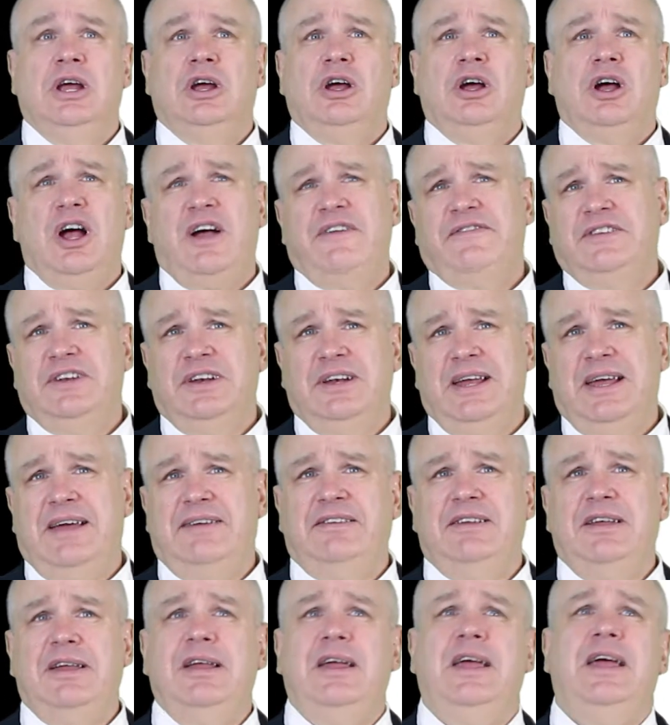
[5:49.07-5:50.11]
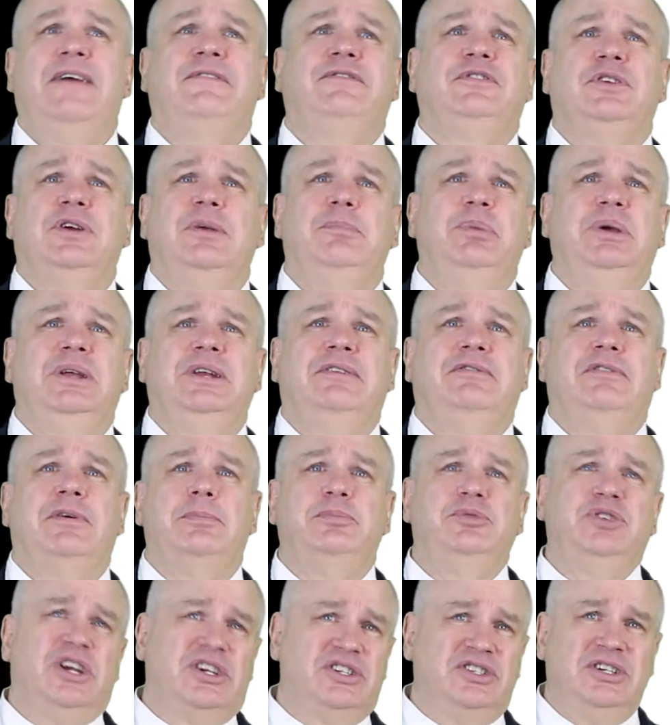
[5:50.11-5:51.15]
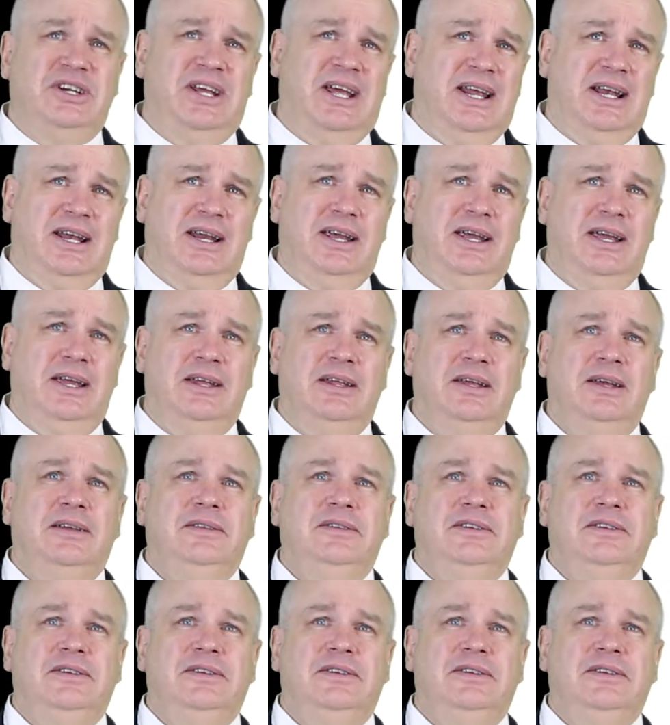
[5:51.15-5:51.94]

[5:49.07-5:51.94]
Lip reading: Often after a bit of objection handling,